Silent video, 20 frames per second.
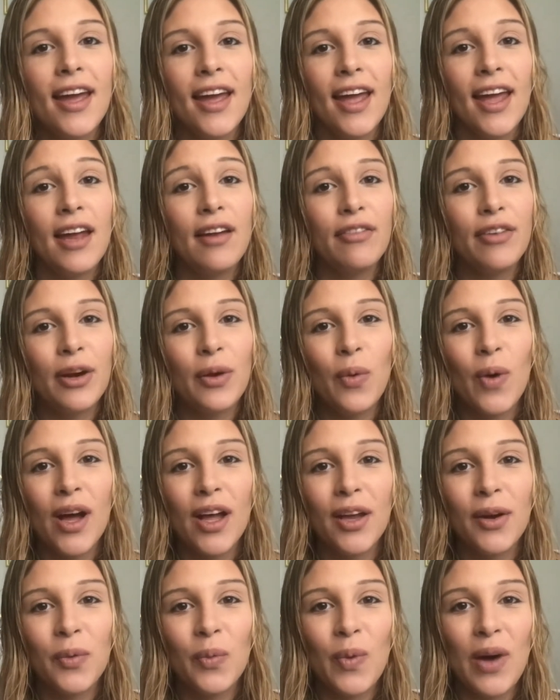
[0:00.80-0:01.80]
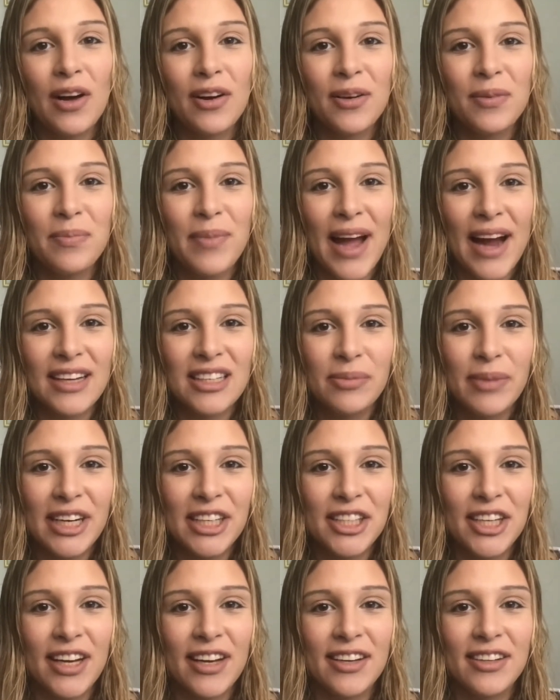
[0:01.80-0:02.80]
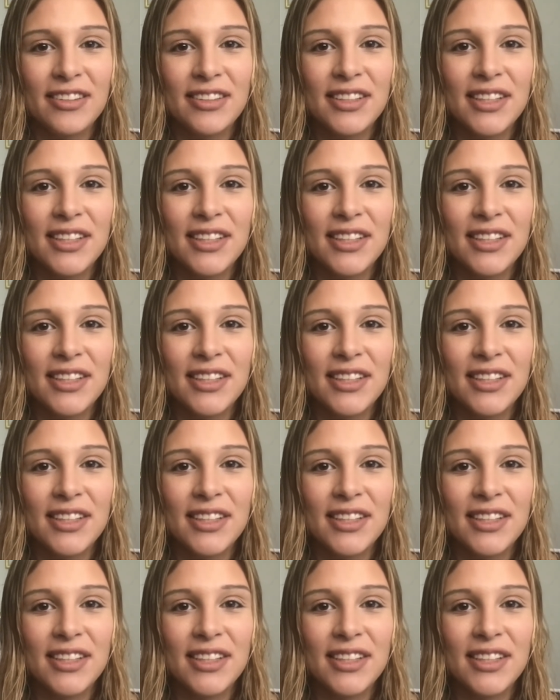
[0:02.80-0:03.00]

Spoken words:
Hey everyone, welcome back to my channel.